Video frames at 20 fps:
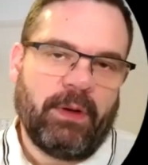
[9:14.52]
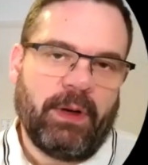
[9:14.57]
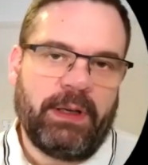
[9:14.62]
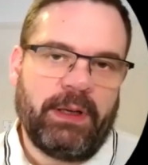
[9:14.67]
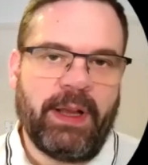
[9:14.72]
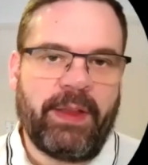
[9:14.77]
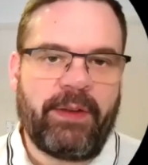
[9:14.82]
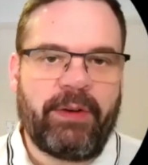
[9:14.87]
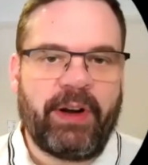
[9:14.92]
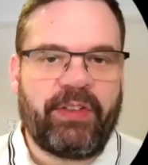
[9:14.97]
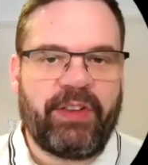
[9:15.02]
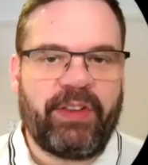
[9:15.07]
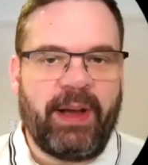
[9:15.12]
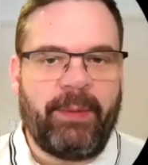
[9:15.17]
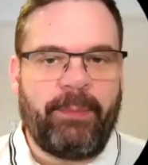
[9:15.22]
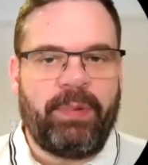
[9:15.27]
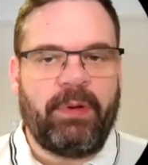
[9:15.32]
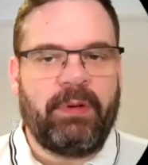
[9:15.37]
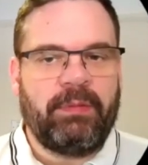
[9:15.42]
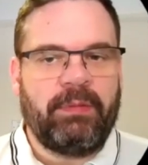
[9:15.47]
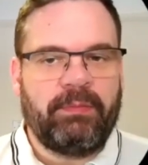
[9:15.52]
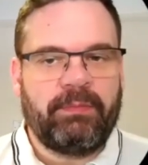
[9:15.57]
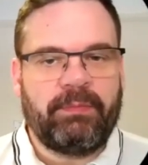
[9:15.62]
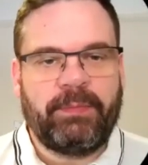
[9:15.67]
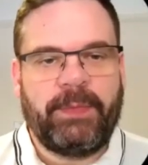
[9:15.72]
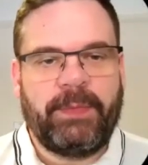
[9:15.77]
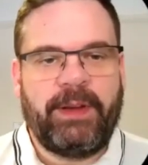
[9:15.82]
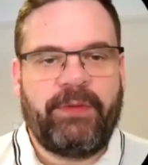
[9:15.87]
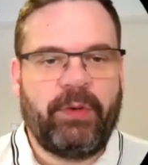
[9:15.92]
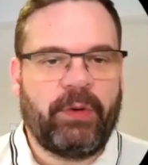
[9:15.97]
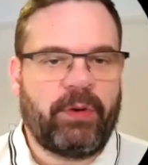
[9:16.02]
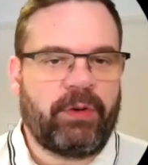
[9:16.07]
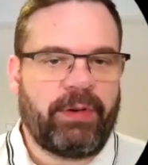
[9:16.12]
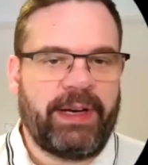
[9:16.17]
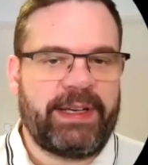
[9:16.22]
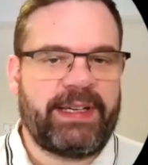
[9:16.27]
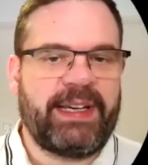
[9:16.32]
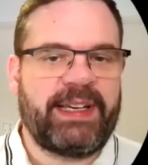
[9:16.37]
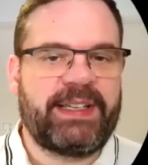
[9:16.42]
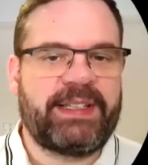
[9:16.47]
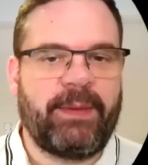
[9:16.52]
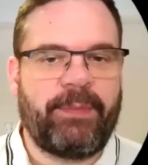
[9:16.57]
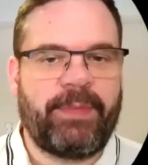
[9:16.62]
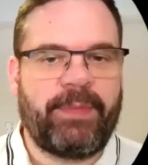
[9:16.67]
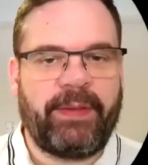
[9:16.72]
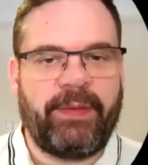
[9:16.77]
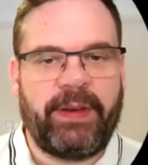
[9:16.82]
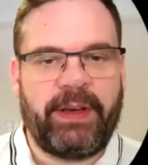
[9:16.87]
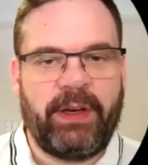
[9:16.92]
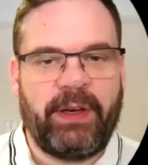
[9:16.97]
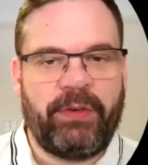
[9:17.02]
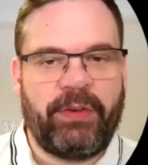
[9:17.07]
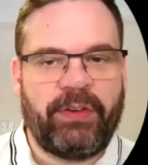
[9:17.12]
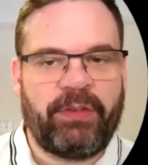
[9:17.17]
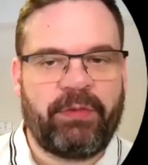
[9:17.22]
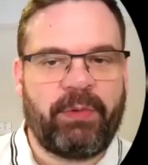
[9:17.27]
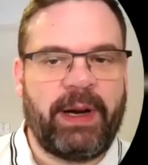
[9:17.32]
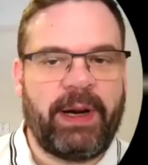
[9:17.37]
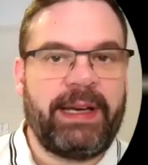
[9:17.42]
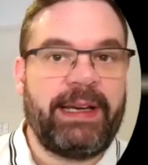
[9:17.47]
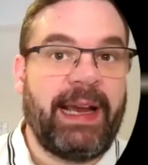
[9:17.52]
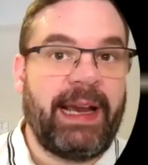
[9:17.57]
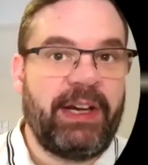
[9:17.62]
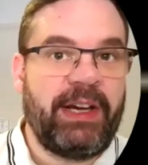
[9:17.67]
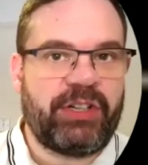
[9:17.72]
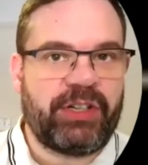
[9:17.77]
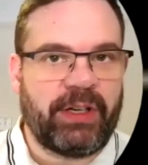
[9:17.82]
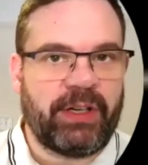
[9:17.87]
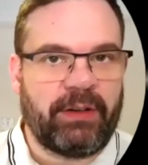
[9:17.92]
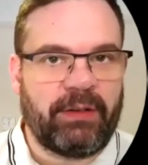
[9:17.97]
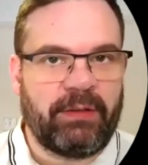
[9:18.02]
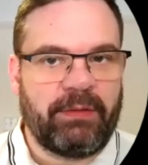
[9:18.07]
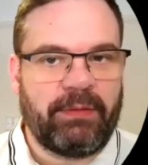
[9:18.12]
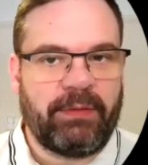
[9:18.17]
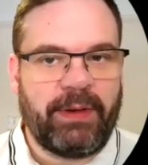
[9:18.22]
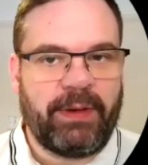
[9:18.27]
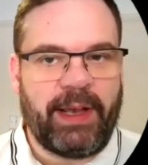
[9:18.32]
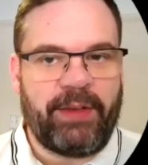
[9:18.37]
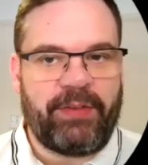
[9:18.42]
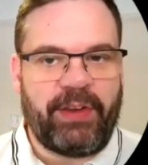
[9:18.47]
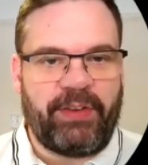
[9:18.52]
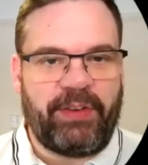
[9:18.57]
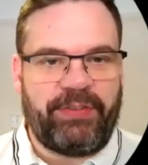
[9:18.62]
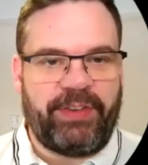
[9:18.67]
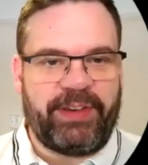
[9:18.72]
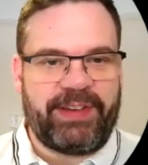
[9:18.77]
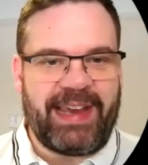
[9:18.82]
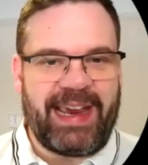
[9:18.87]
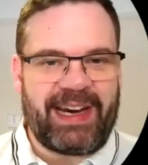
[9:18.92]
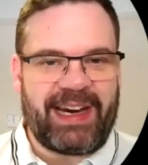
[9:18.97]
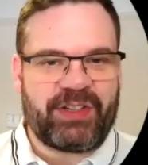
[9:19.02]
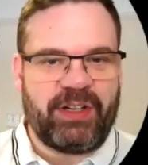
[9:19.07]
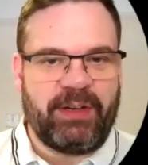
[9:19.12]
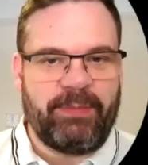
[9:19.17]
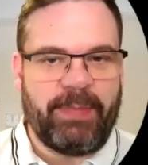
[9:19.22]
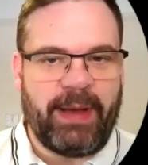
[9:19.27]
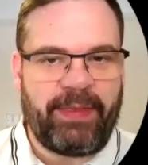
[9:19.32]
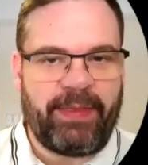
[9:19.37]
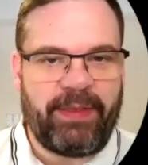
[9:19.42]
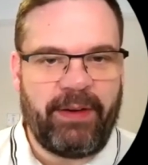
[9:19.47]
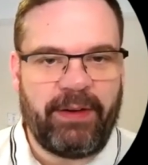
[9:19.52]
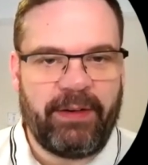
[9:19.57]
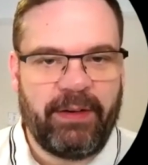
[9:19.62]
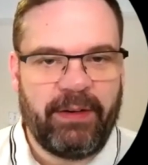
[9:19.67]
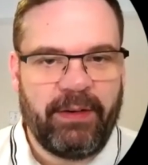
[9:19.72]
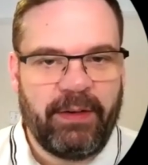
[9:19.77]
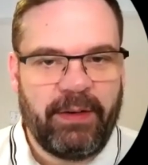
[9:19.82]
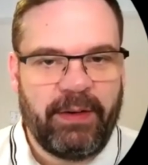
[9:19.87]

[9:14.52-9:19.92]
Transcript: Another example, if you're creating something that uses radiation as its detection method,